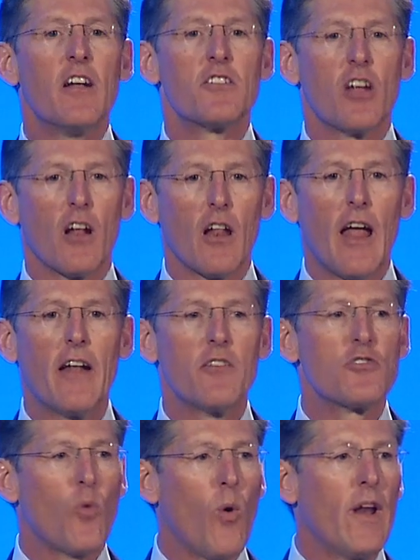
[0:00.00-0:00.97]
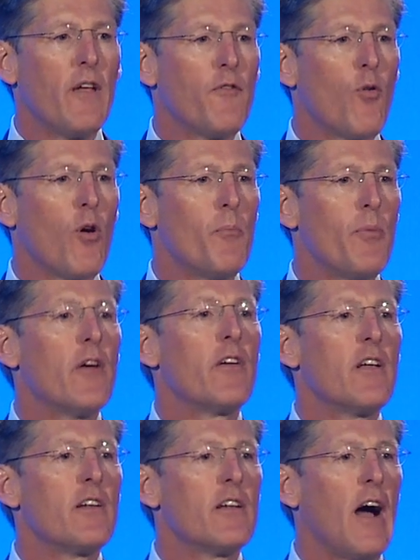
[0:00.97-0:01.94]
to lend $24
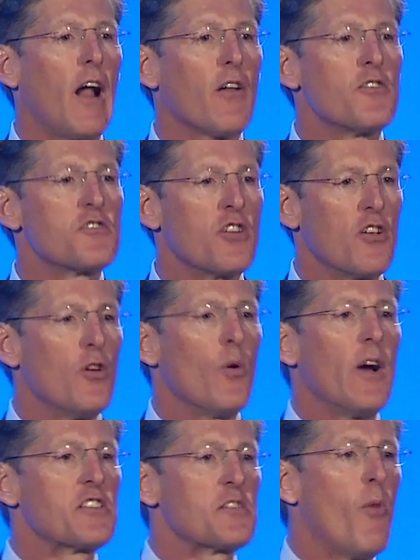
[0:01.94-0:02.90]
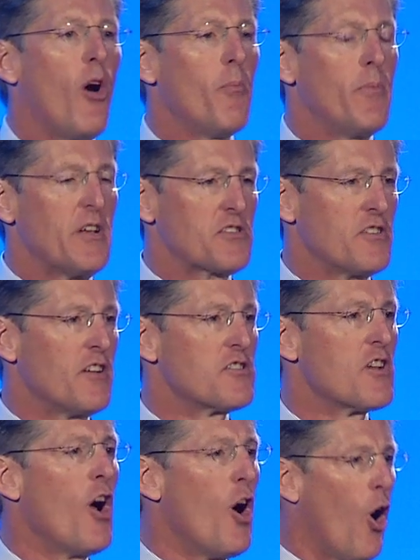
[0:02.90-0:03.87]
billion to U.S. small
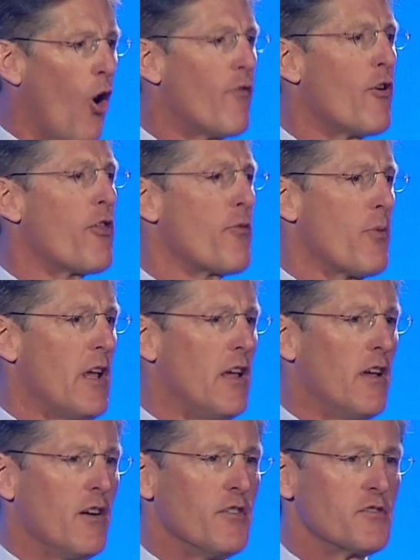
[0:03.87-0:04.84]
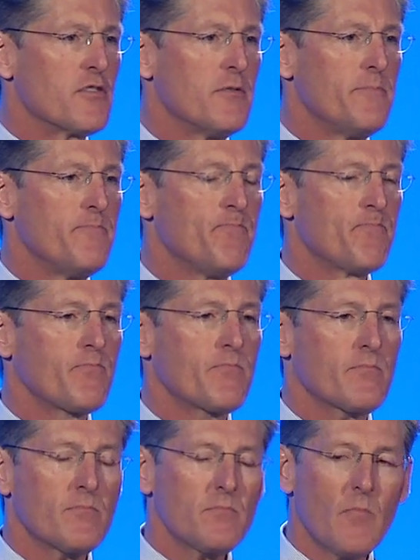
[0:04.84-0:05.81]
business over 3 years.
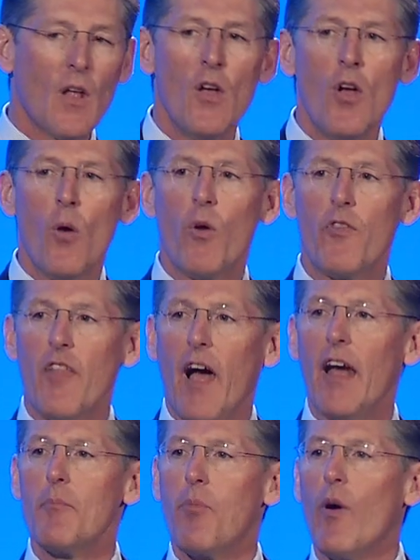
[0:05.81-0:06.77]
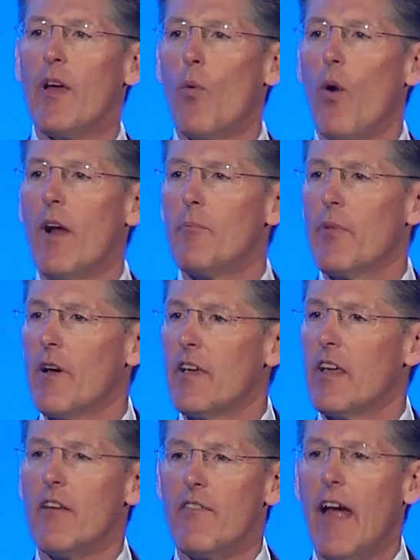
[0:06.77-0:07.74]
With $9.1
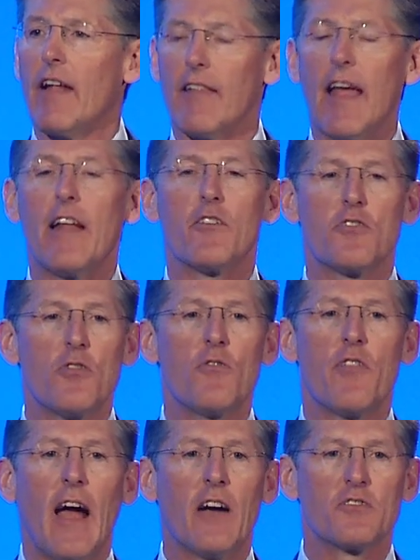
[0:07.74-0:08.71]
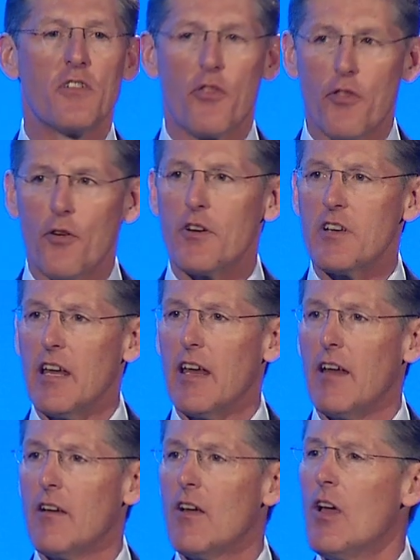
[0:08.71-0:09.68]
billion of that lent in
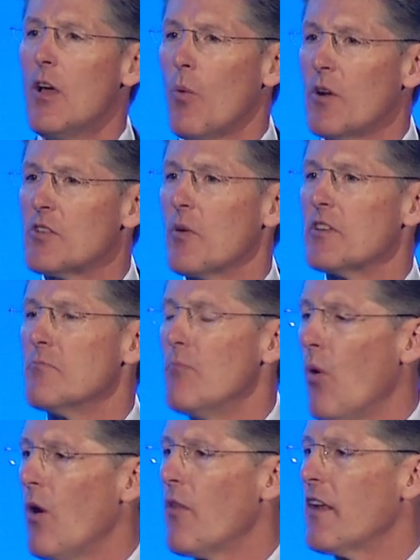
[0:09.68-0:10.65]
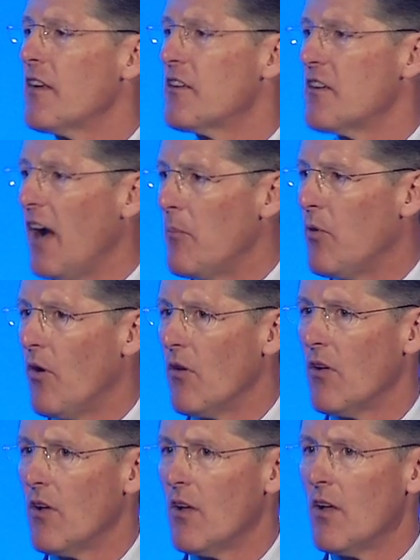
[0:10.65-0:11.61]
2013, which was more than
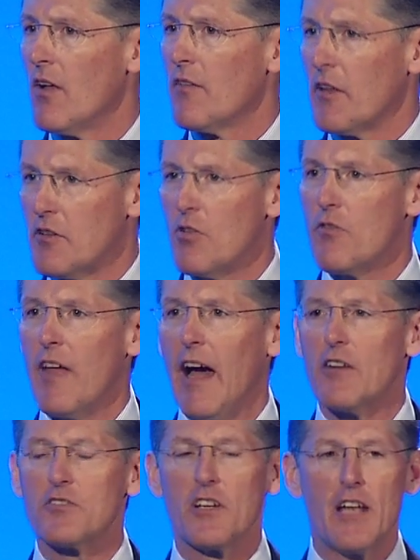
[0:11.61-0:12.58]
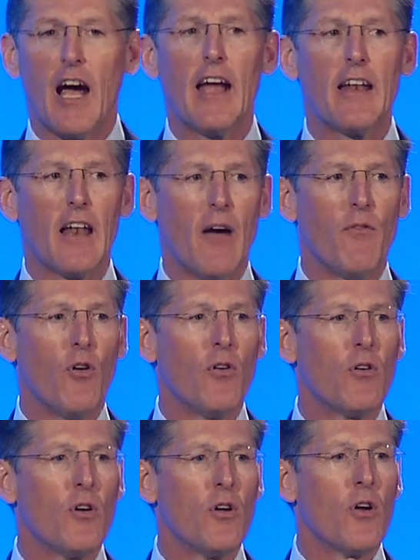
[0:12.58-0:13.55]
double the 2009
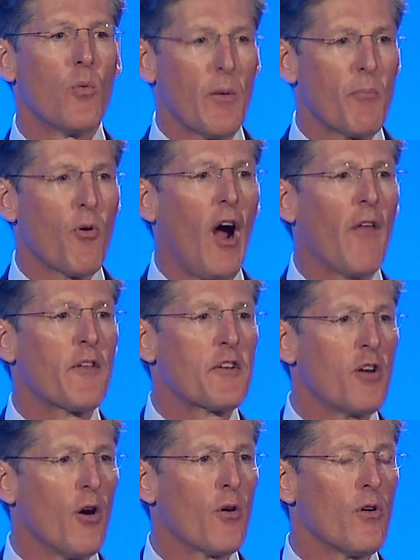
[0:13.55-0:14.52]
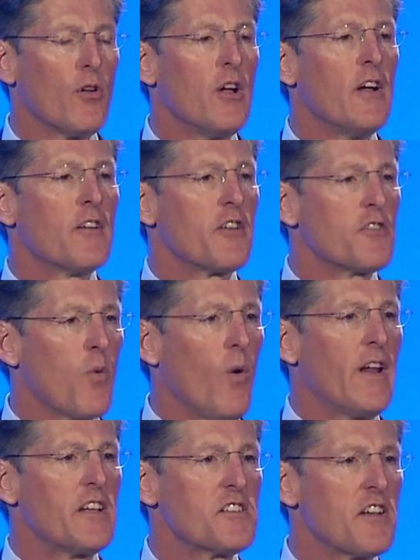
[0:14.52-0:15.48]
level, we brought the total to
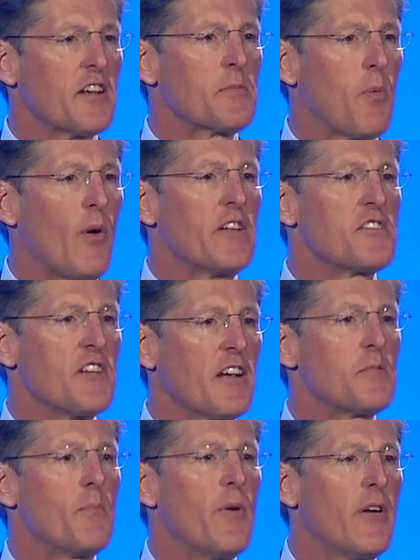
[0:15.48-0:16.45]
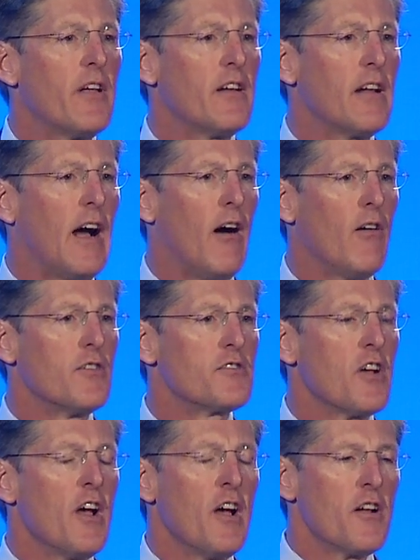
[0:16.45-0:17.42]
$26.6 billion
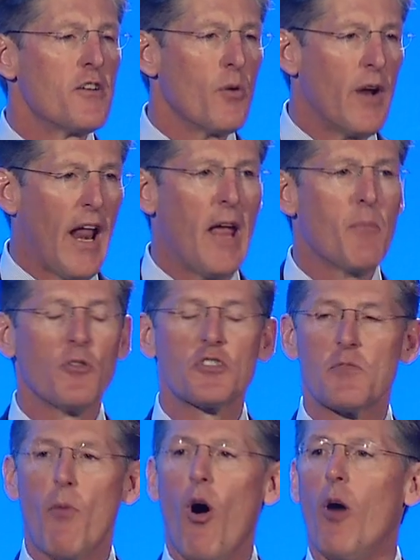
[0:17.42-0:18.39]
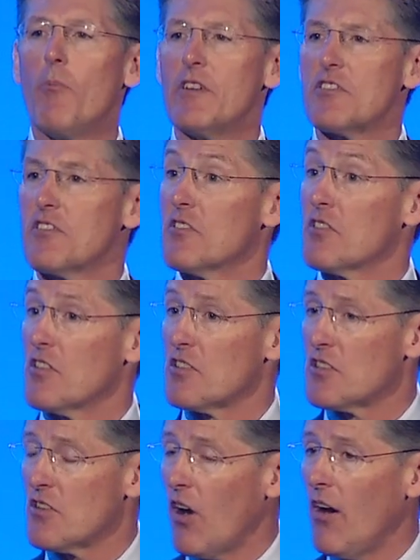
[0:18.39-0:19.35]
to enable small business to
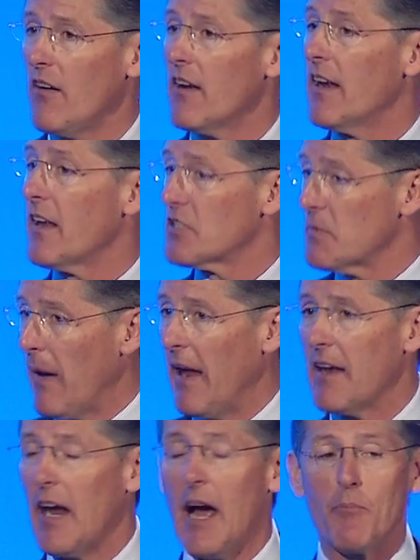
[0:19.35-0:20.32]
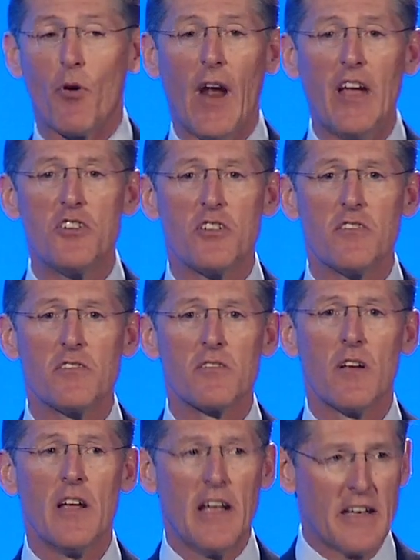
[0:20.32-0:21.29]
start and expand operations,
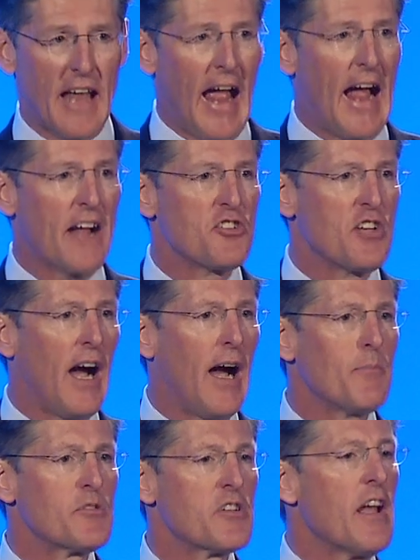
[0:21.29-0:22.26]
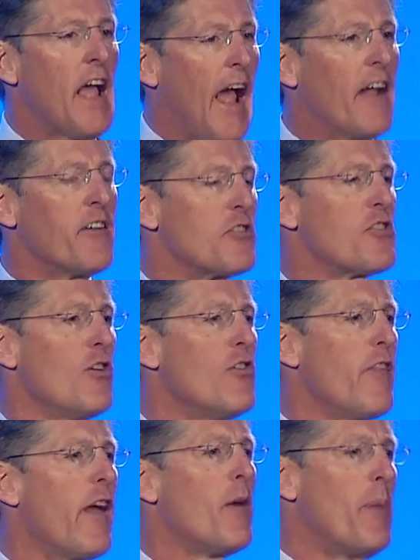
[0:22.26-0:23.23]
to add jobs, and to
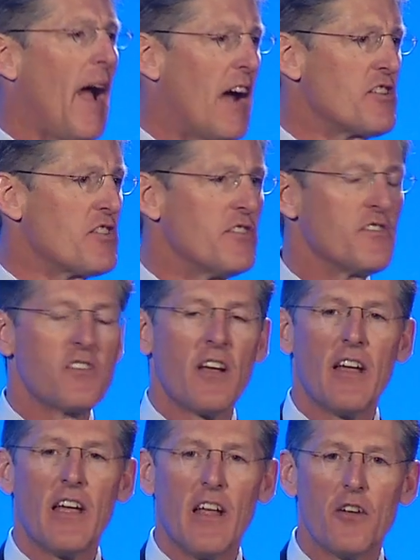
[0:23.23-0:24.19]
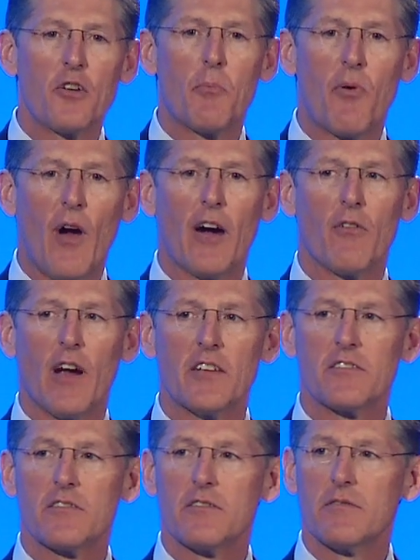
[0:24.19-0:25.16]
turn their passions into
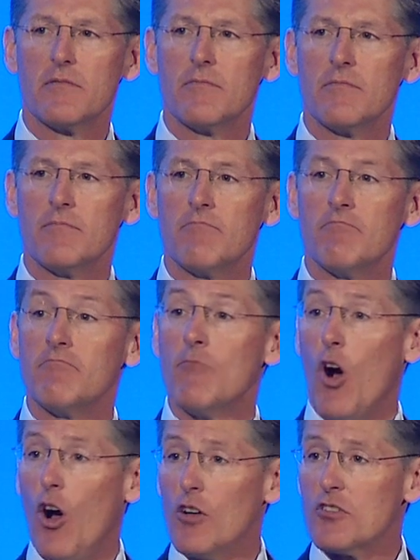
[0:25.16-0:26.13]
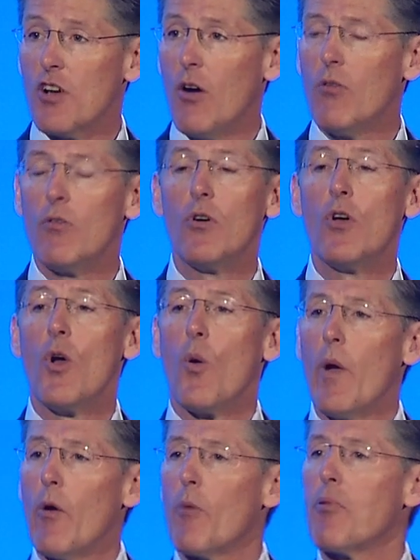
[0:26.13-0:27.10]
progress. Also,
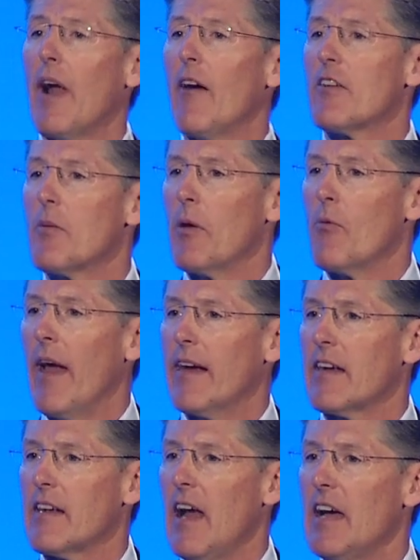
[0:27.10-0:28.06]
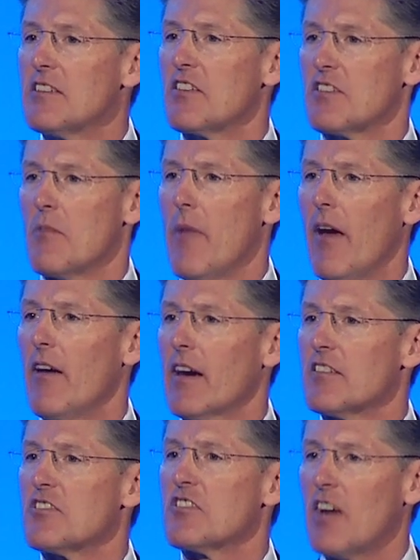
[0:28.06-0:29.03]
we were proud to be recognized as
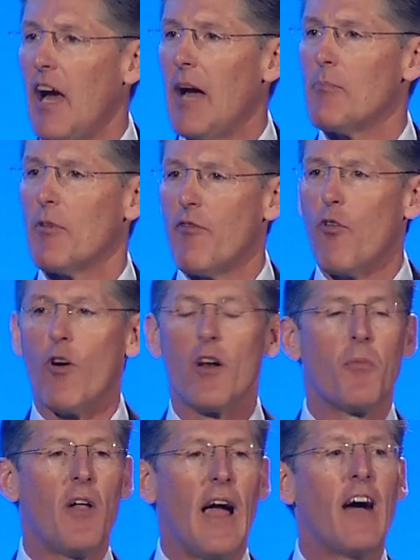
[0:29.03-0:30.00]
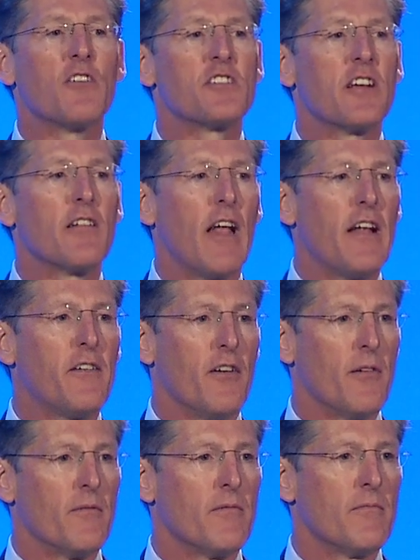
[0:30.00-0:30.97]
America's top affordable housing lender,